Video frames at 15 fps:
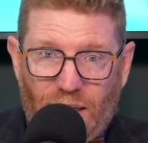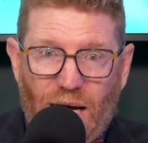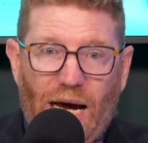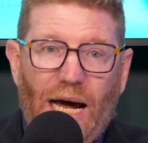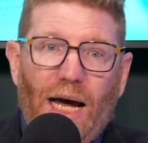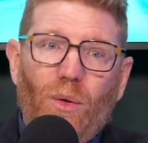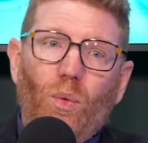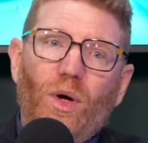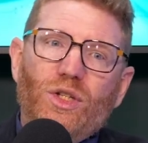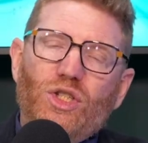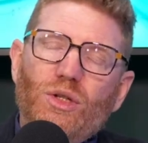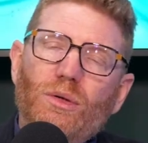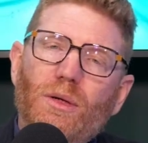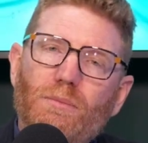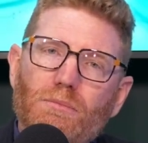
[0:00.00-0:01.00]
I want you
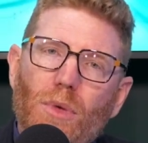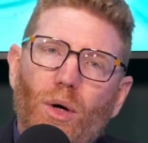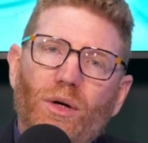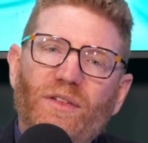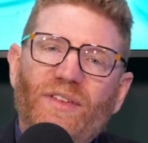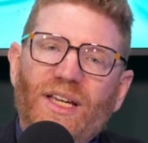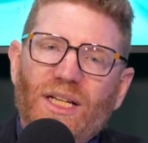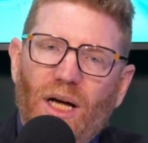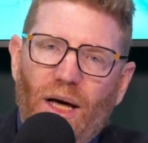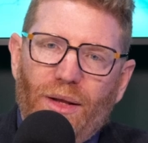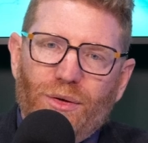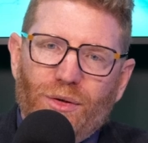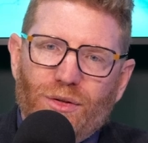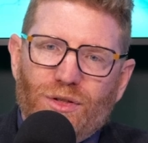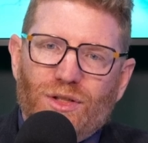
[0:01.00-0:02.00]
to motivate
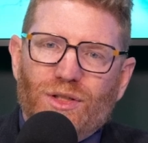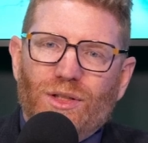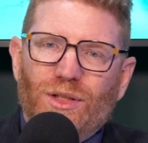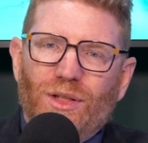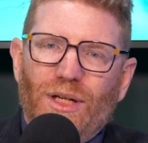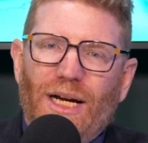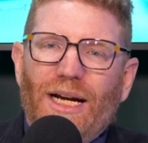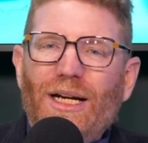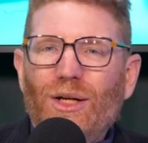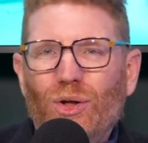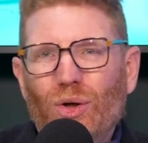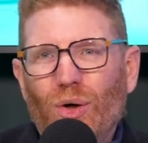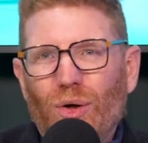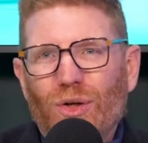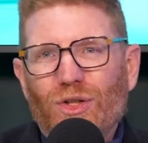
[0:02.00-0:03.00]
others and
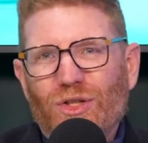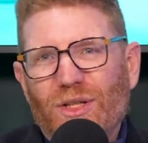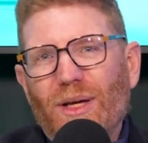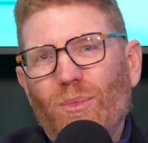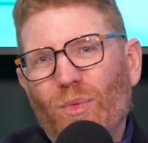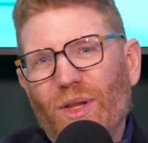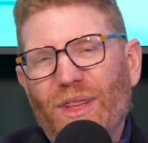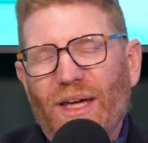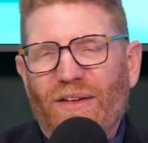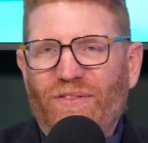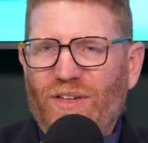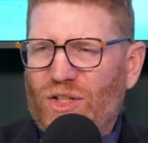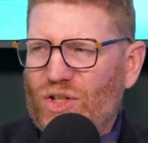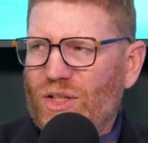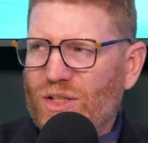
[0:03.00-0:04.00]
encourage them with that
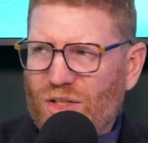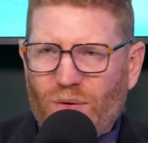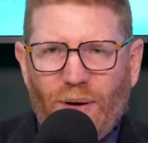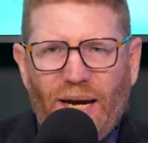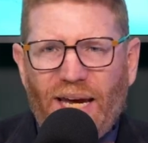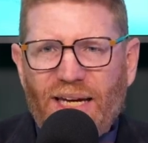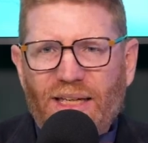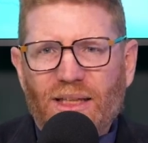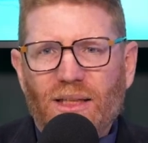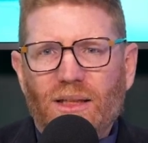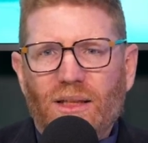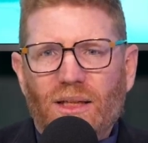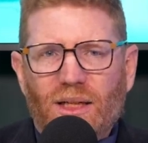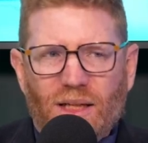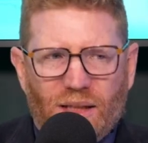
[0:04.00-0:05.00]
vision. So, hey,
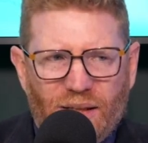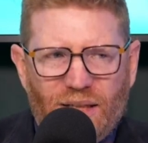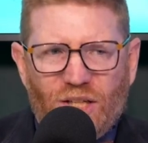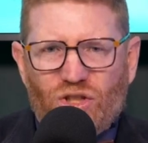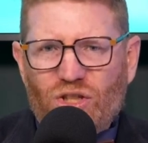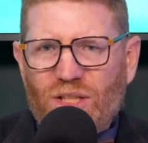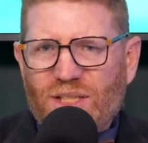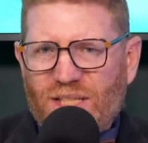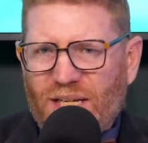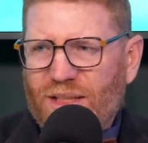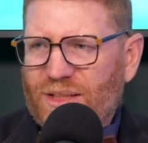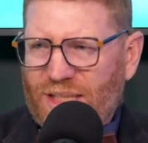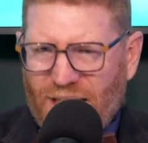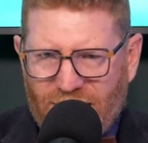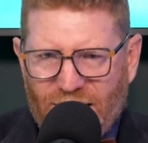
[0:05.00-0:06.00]
clinicians,
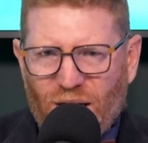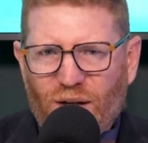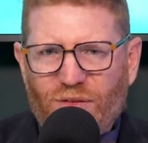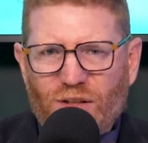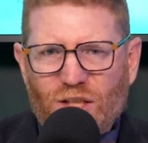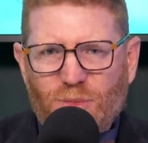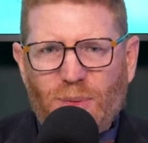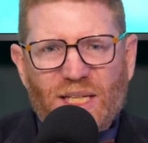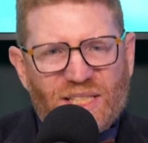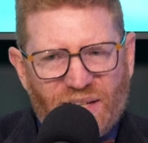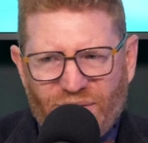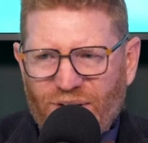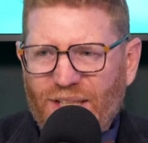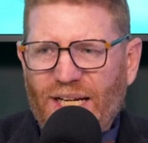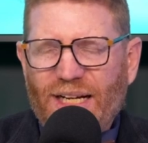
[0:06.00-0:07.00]
take care of our space.
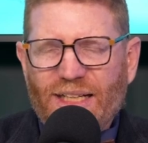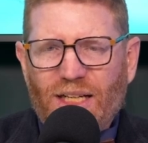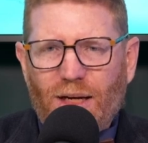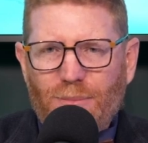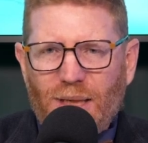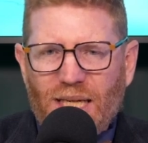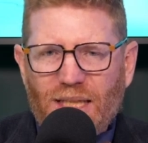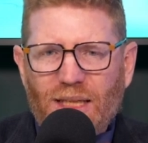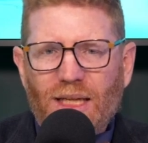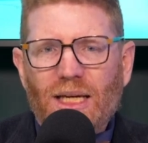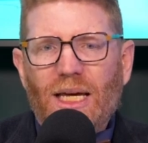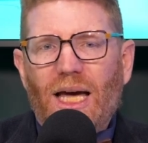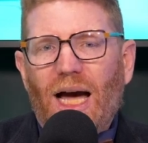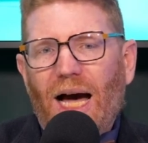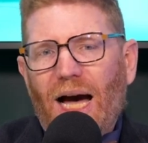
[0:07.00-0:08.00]
Every day I come in,
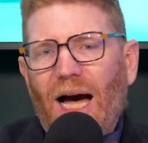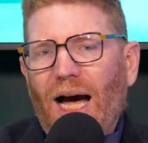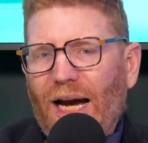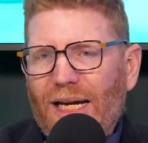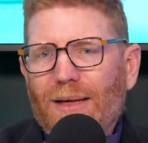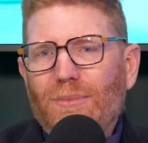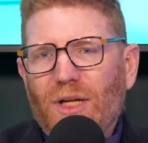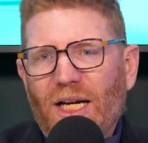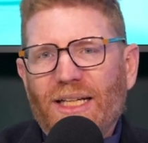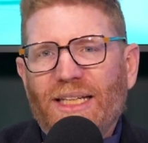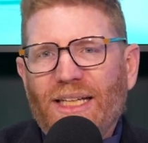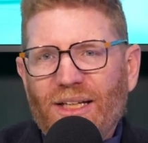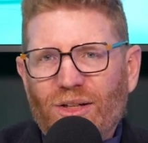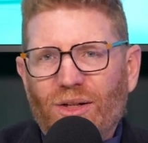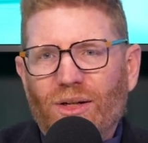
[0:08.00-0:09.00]
I am not
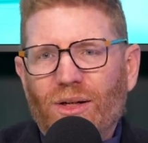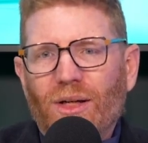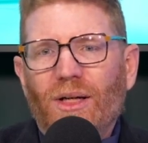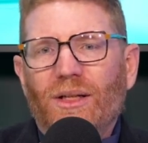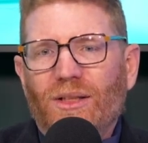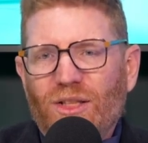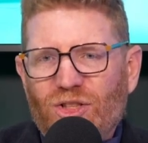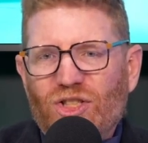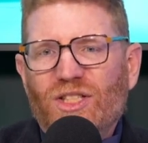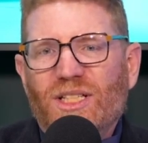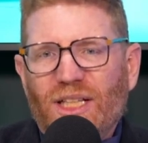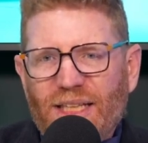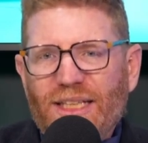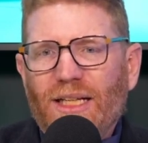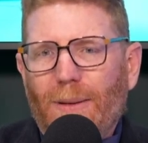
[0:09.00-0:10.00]
here to just
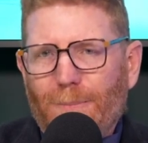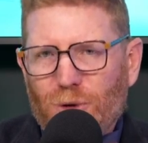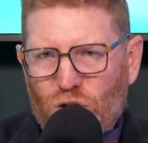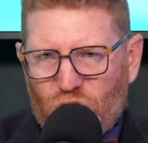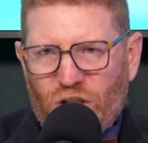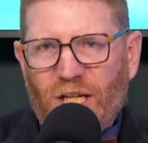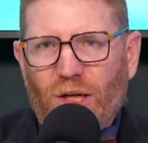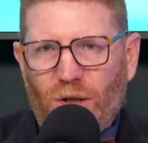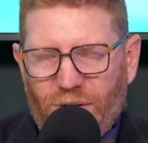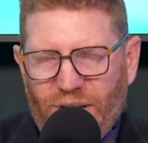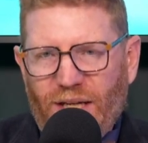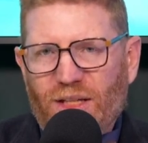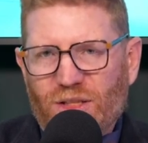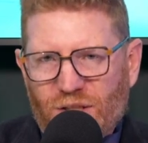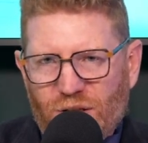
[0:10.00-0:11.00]
clean up shit all day.
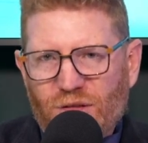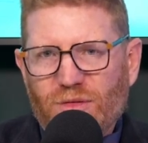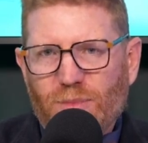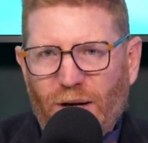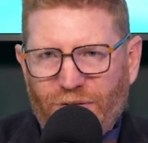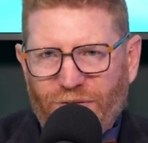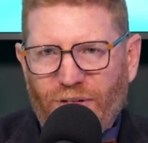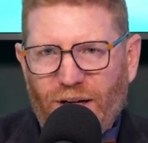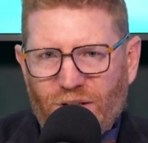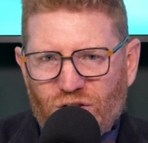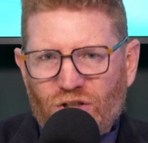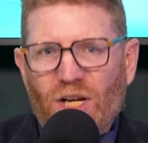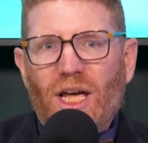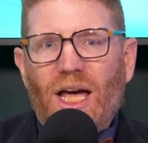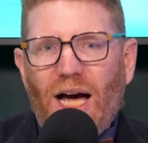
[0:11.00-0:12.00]
Excuse my French.
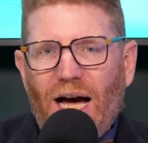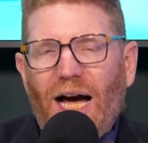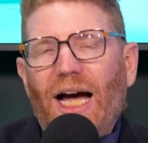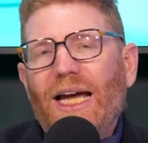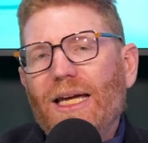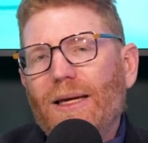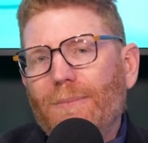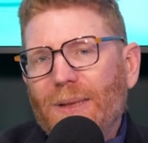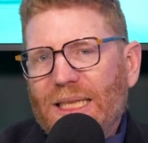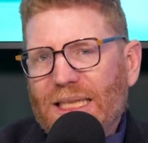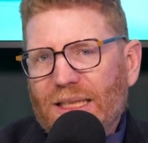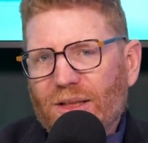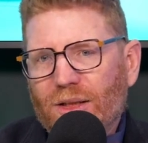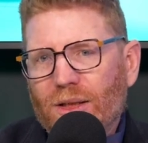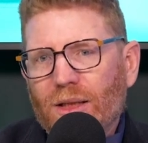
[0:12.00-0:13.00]
I am
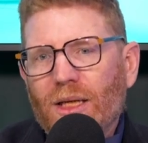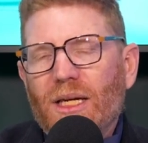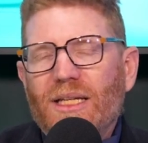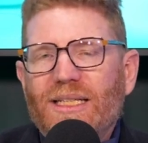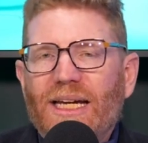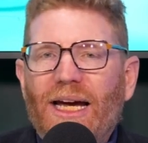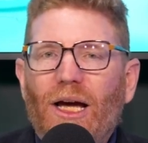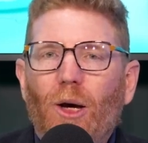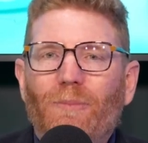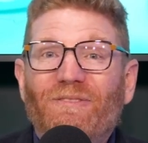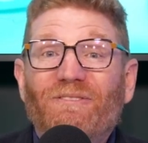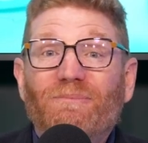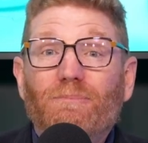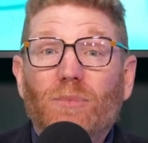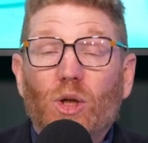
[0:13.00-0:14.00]
here to help
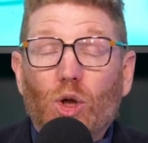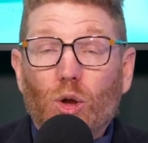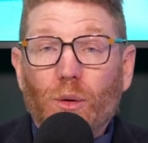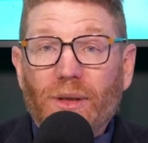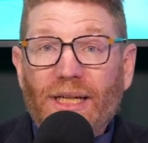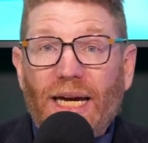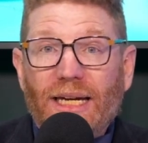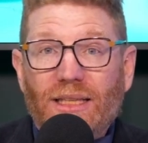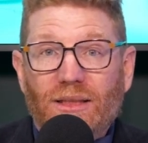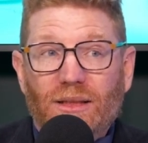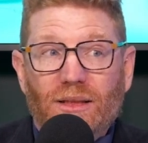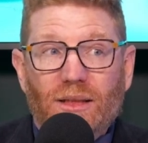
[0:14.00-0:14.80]
create